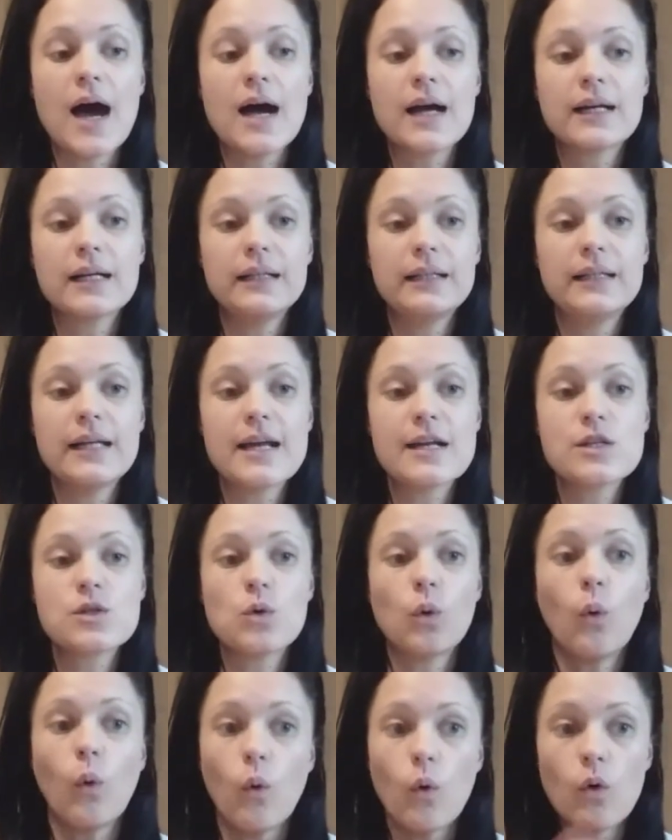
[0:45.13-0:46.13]
collect
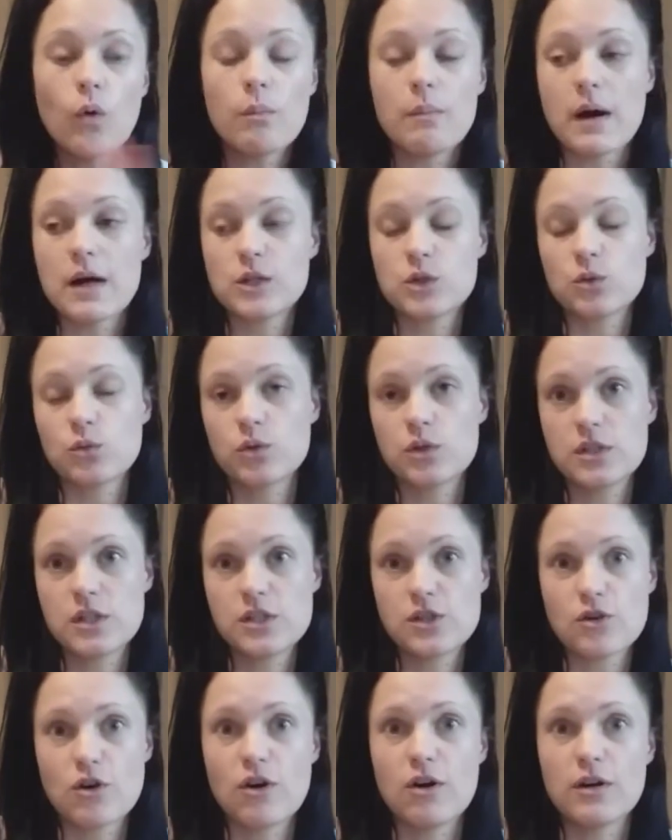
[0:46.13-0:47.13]
all my
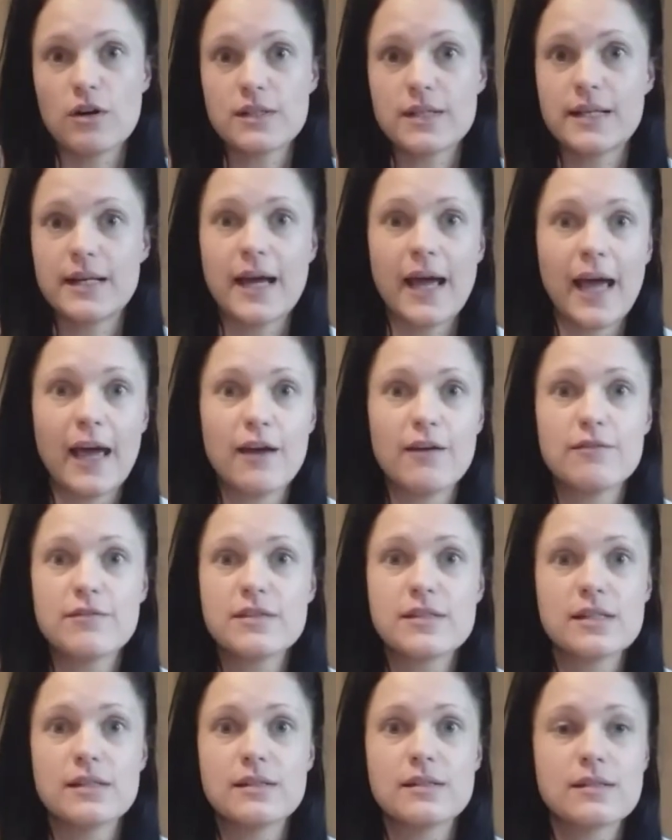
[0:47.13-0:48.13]
daughter's art, and I have
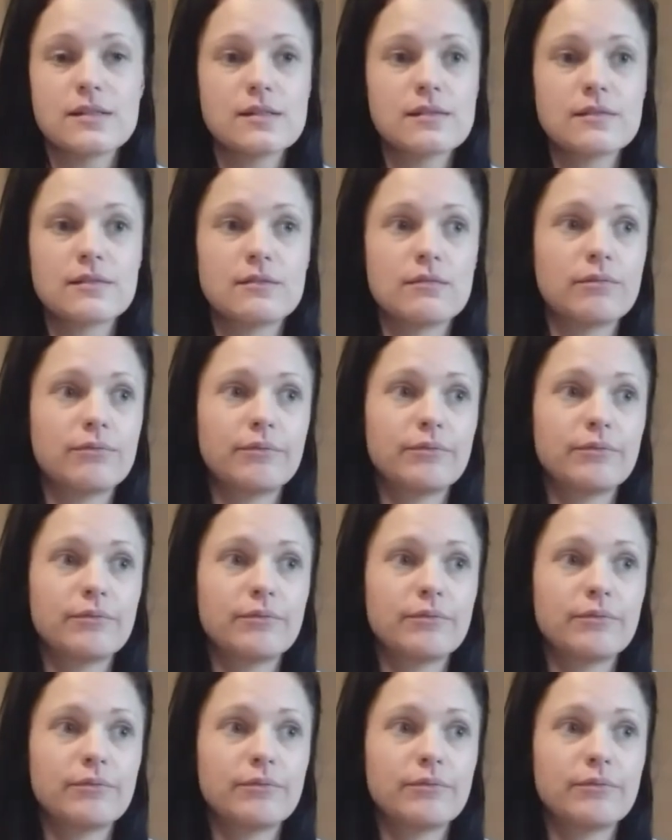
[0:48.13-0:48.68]
since